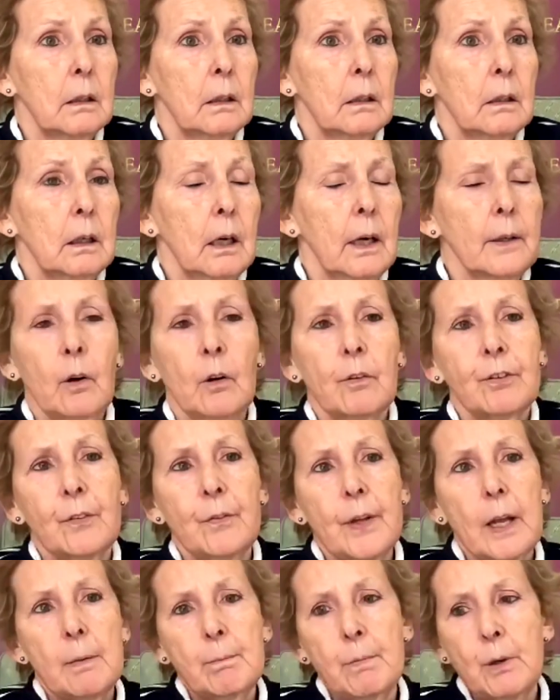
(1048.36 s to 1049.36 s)
And often
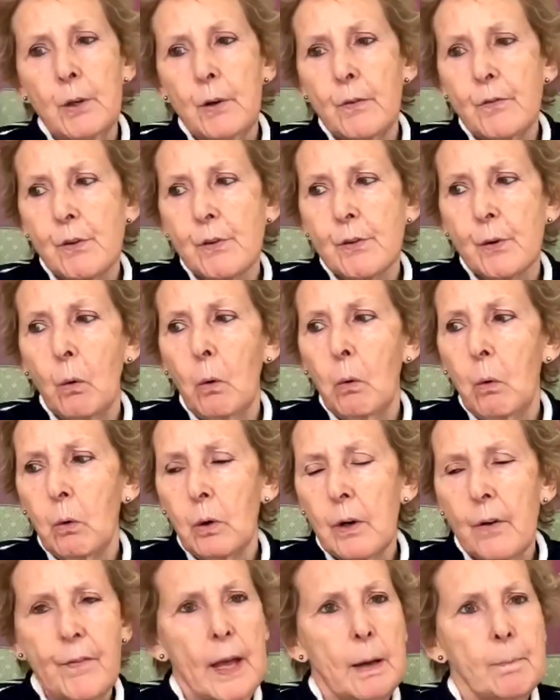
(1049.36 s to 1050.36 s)
they're moved with all
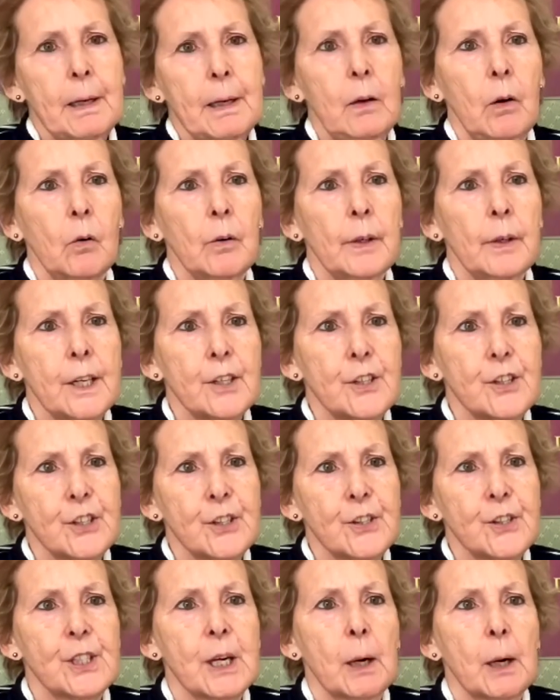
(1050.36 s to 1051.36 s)
of their belongings
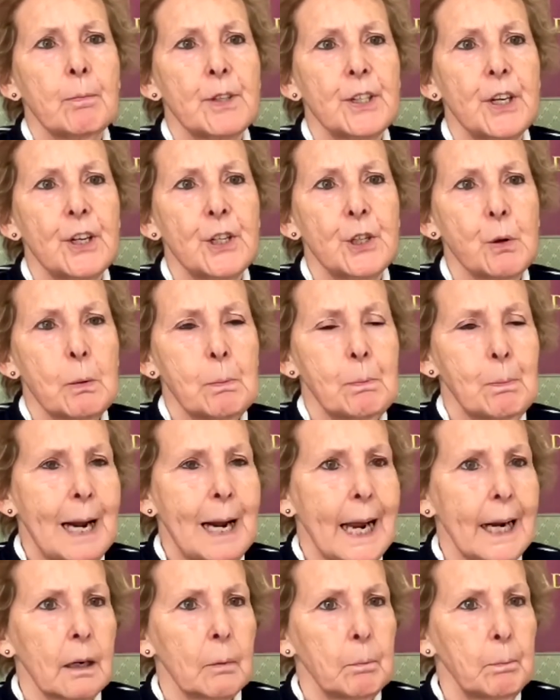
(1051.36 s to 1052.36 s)
just dumped into a
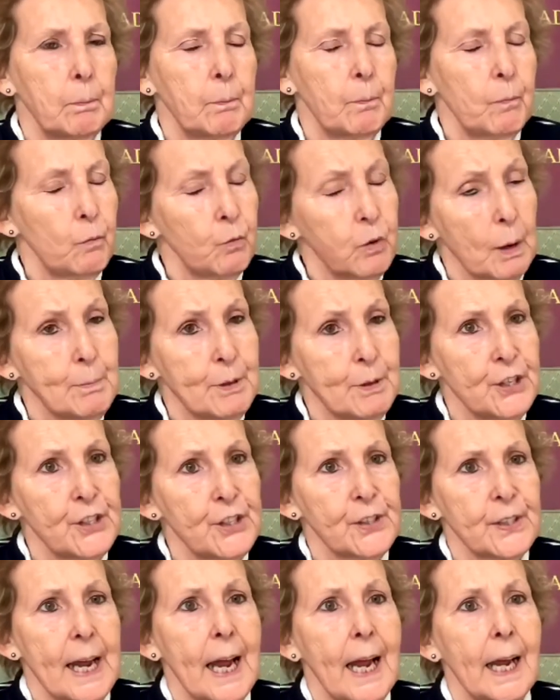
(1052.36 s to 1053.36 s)
black rubbish
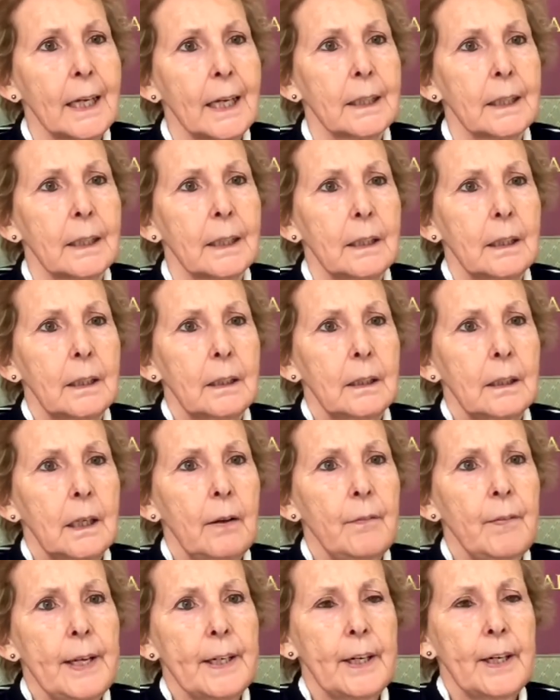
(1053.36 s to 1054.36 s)
sack.
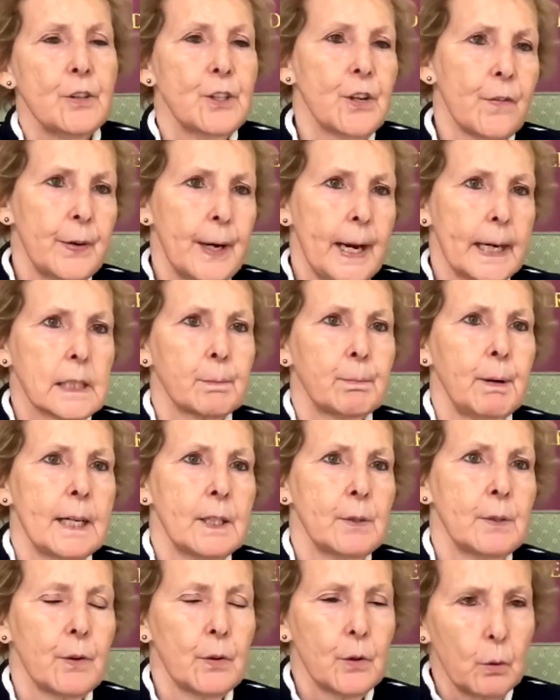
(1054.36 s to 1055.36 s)
And they go to the next
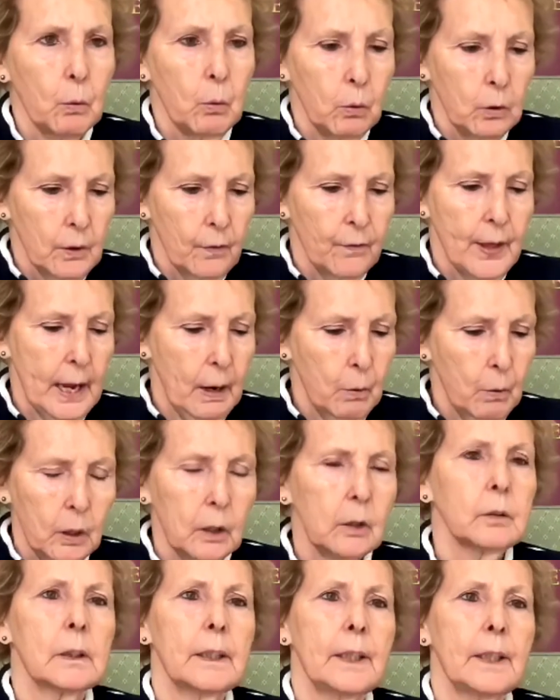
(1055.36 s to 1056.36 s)
place with all of their
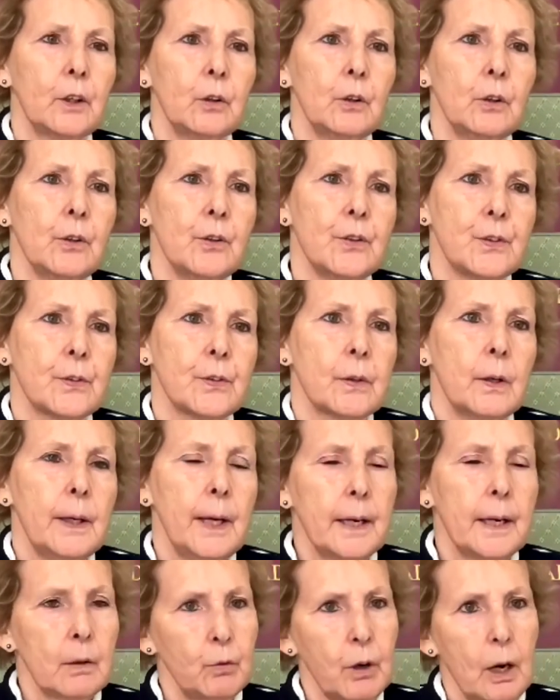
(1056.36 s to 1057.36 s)
worldly goods
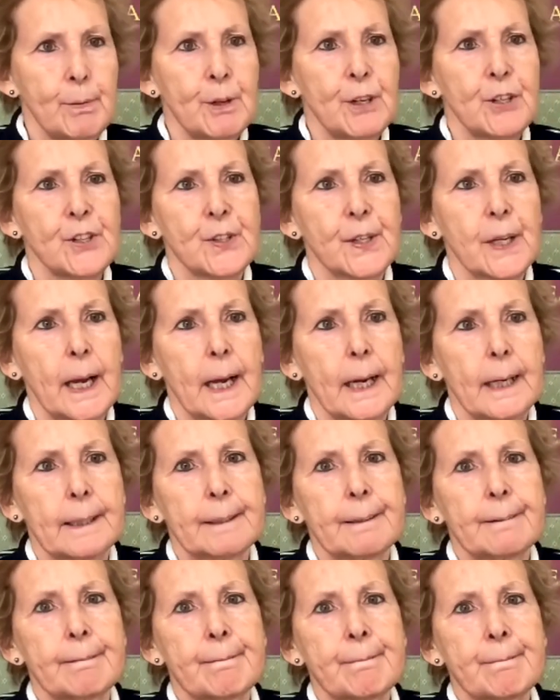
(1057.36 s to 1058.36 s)
in a rubbish sack.
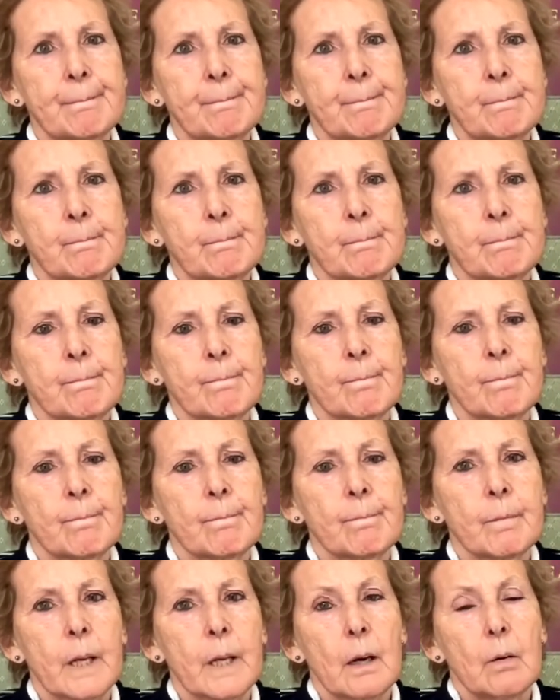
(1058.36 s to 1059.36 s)

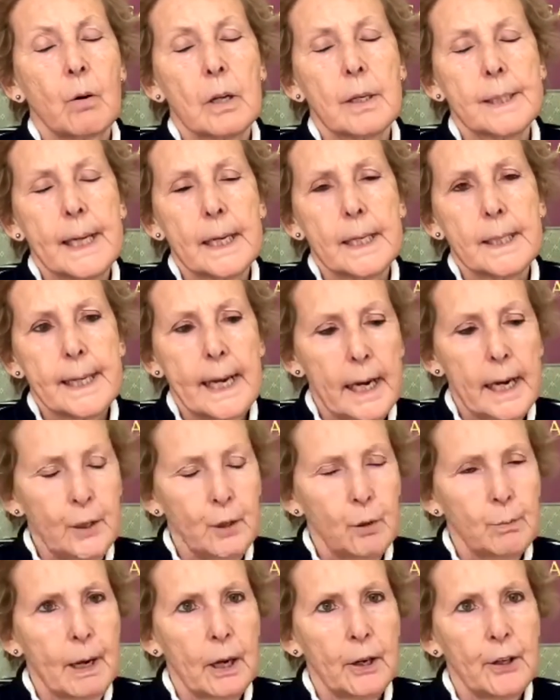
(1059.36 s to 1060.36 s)
What does that tell you
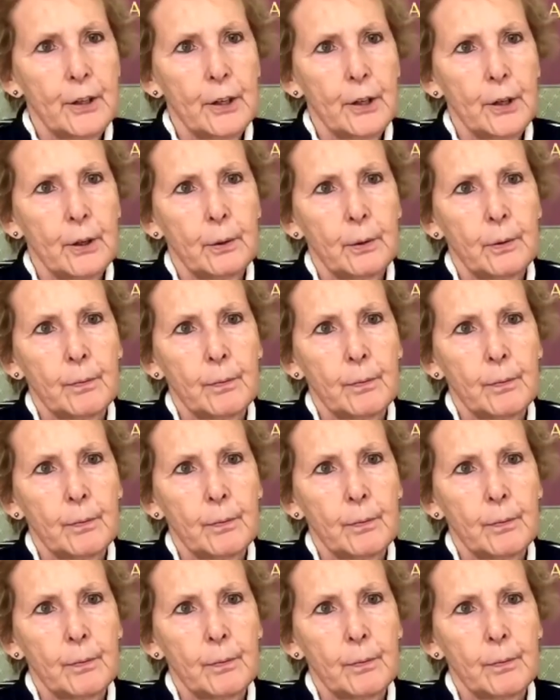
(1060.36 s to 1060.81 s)
about you?